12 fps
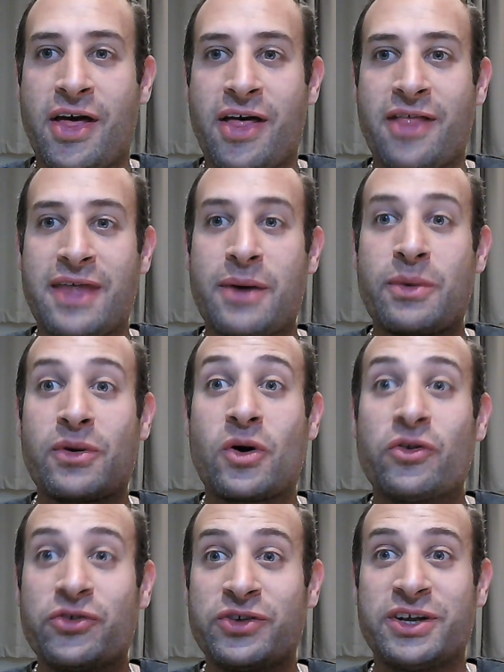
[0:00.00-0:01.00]
They will
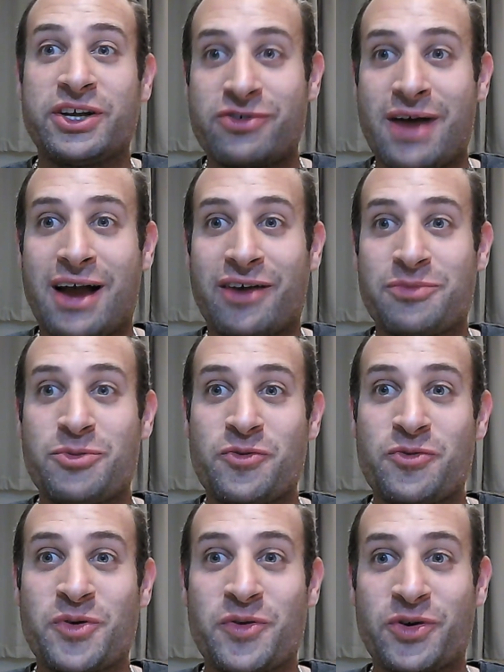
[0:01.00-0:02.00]
constantly track the
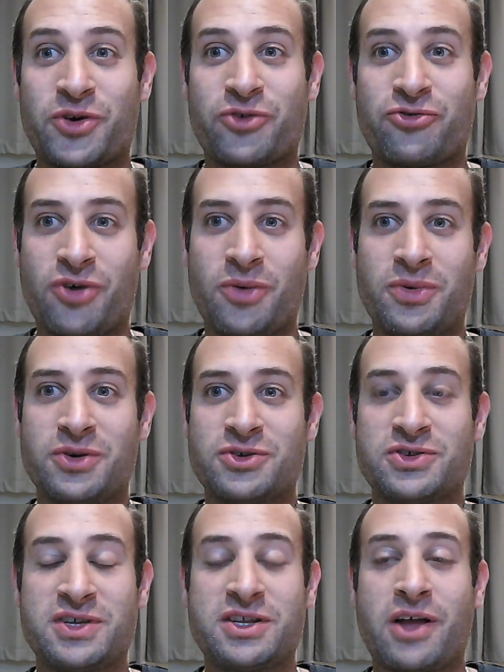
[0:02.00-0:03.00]
movement of the controllers, so
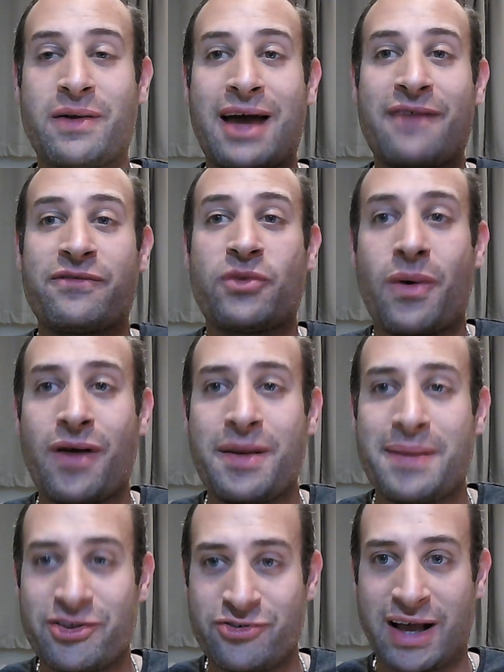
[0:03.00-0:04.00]
they don't have to worry about
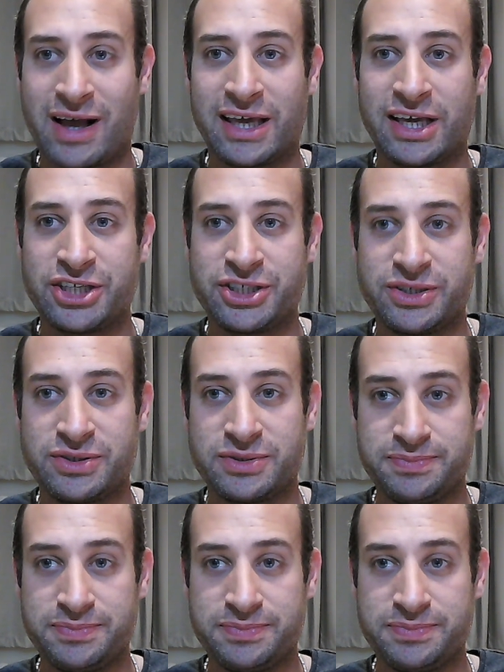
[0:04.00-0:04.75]
the tracking issues.